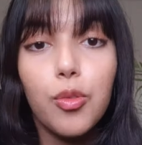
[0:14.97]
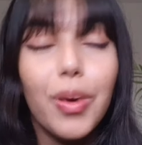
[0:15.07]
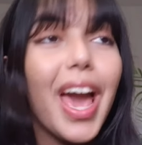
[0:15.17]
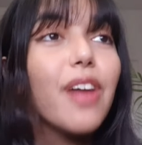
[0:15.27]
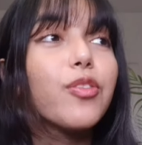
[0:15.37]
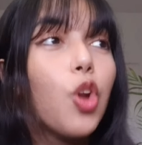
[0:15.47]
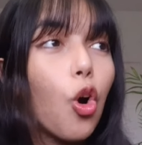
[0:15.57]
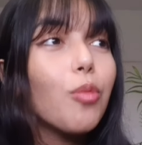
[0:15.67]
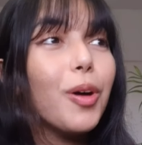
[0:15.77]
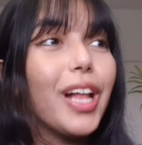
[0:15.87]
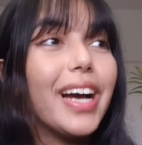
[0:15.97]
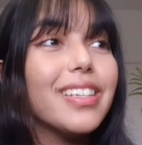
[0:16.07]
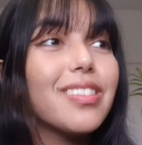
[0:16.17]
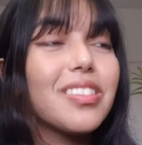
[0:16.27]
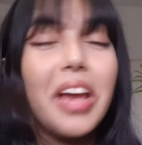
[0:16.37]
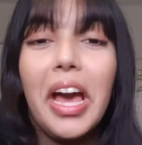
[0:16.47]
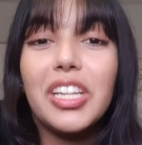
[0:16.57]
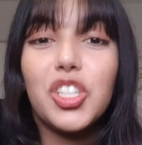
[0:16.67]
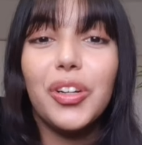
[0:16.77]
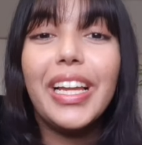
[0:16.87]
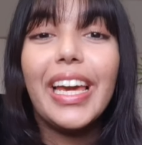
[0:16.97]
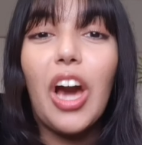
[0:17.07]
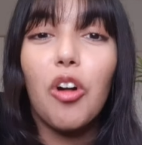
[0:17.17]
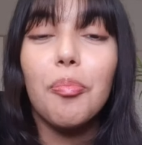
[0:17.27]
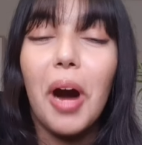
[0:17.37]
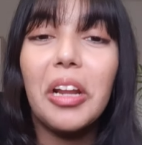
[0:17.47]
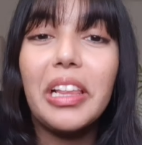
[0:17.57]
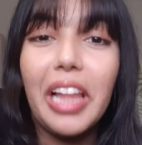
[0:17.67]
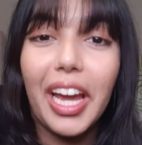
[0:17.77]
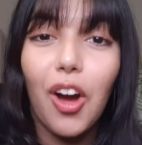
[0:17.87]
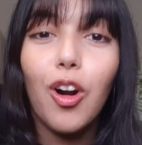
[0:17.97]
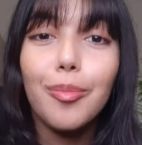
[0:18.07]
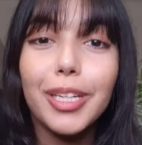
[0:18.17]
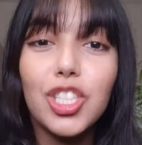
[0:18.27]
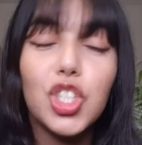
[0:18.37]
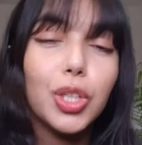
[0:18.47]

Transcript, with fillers: We have normalized treating our body like garbage.